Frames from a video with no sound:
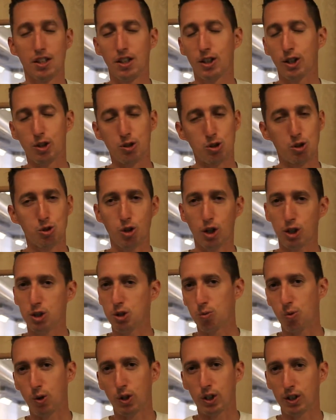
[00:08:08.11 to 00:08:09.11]

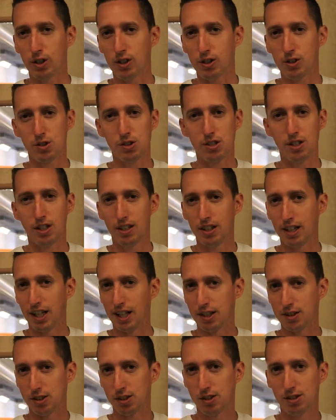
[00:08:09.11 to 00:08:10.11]
construction workers,
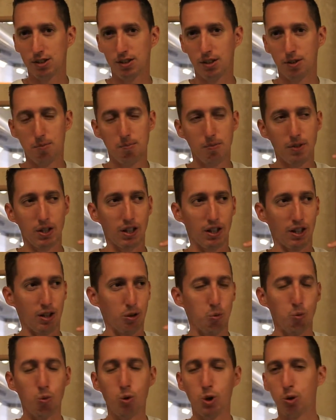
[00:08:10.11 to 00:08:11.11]
that's
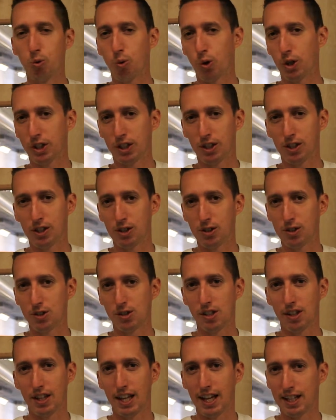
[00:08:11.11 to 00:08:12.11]

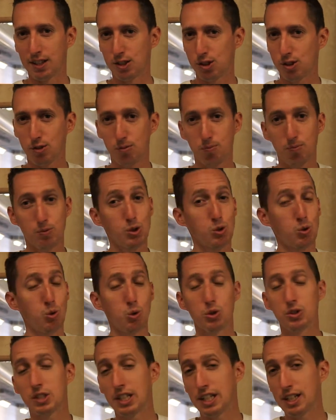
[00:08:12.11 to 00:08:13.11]
woodworkers, that's
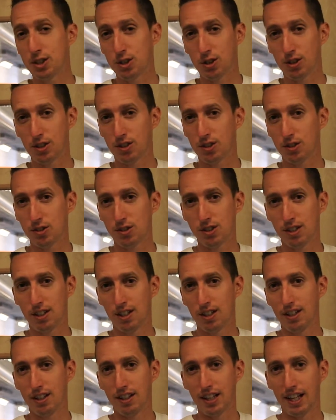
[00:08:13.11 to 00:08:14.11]
school teachers,
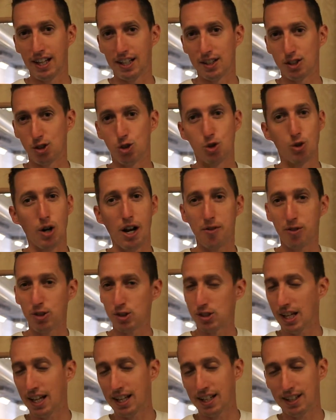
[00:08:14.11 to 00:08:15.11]
that's
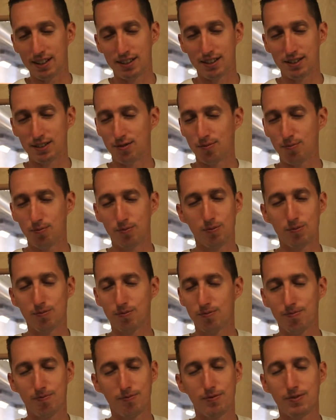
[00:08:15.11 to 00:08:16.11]
driver's ed
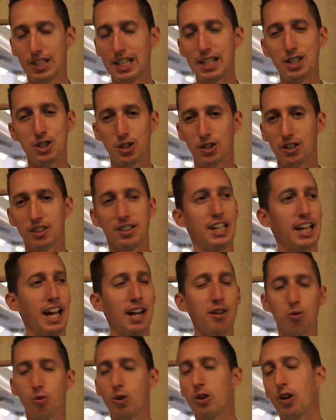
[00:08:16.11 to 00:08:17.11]
teacher, like I
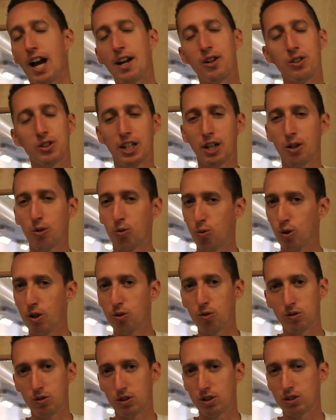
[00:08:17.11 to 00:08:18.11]
don't care
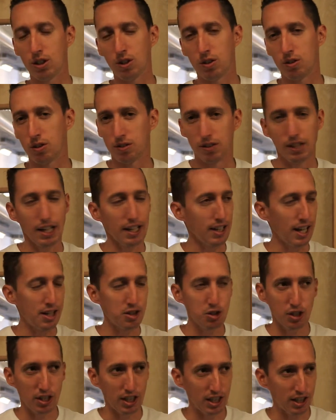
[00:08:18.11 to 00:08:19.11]
what,
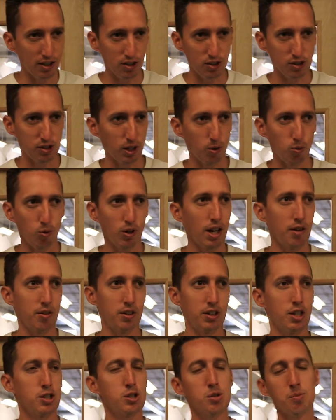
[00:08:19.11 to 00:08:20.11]
engineers, like whatever.
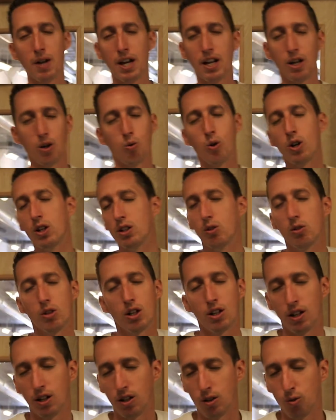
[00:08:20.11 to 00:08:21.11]
It doesn't matter what
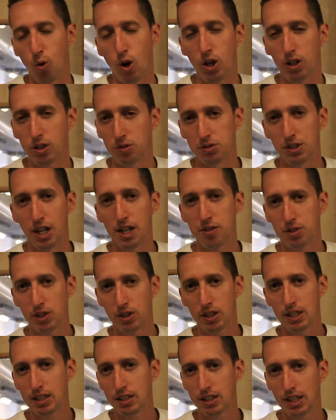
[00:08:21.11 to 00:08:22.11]
walk of life you're
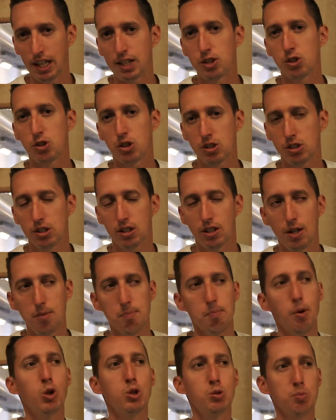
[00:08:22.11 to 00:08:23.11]
in. It's just
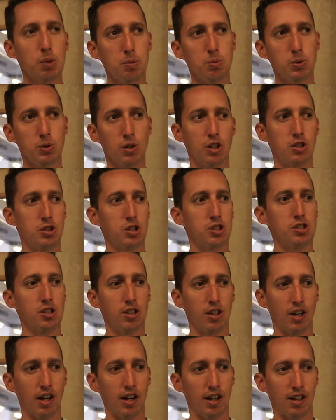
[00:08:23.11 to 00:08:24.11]
most people are just
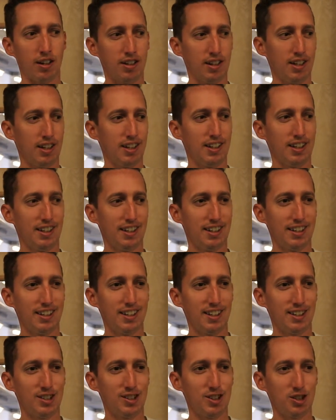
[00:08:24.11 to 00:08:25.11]
there
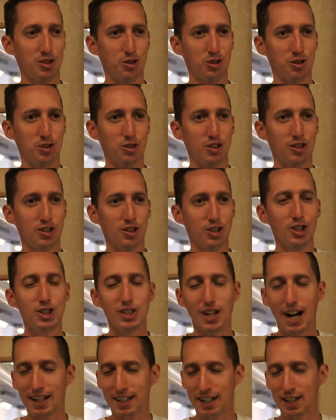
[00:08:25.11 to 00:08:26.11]
to
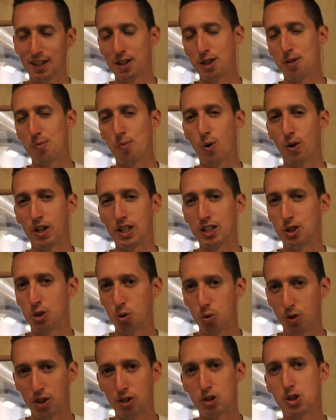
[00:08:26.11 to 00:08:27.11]
clock in the morning, do
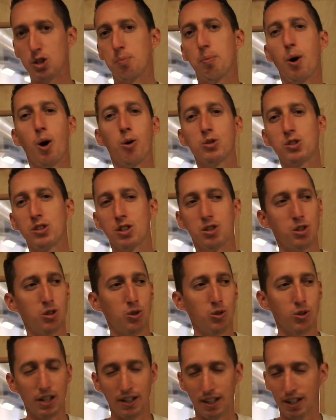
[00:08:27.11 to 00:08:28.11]
what they're supposed to
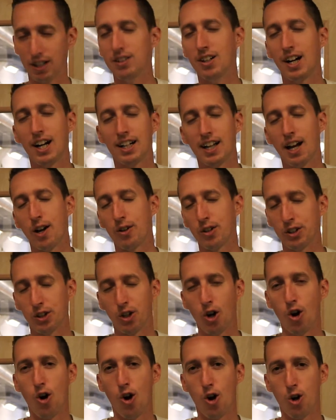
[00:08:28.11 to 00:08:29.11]
do, and then clock out and
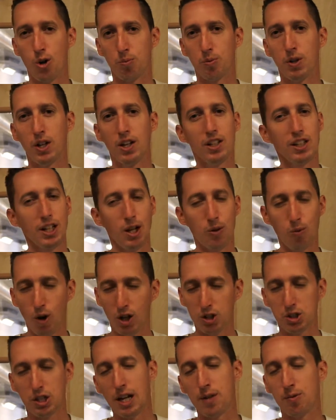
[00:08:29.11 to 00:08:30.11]
go home and
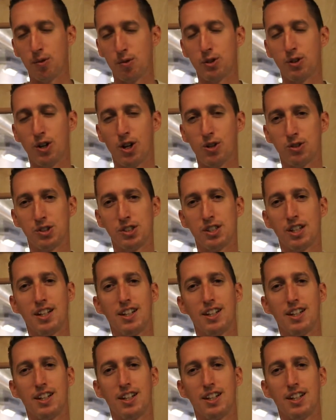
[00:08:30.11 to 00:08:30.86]
watch Game of Thrones.